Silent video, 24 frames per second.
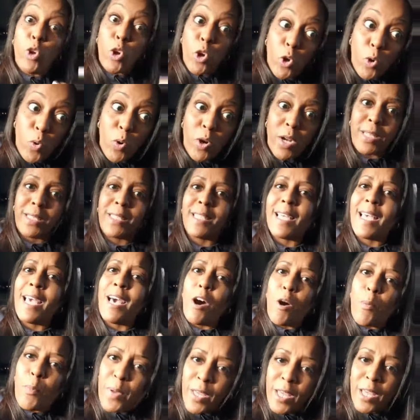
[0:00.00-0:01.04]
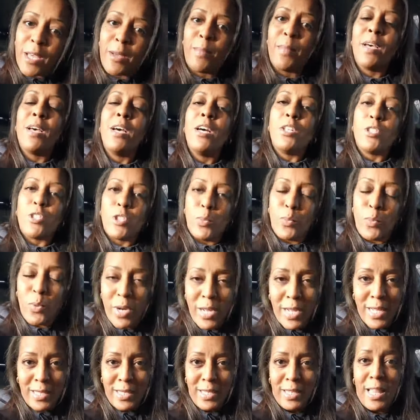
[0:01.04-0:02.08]
you're going to help him to
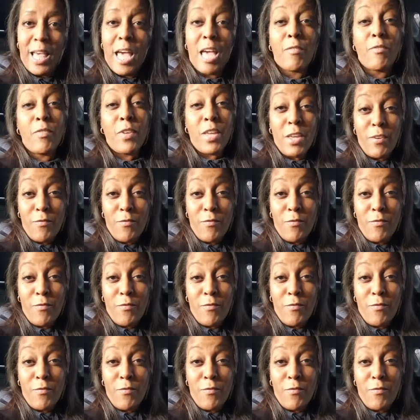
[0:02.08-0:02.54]
bring it to life.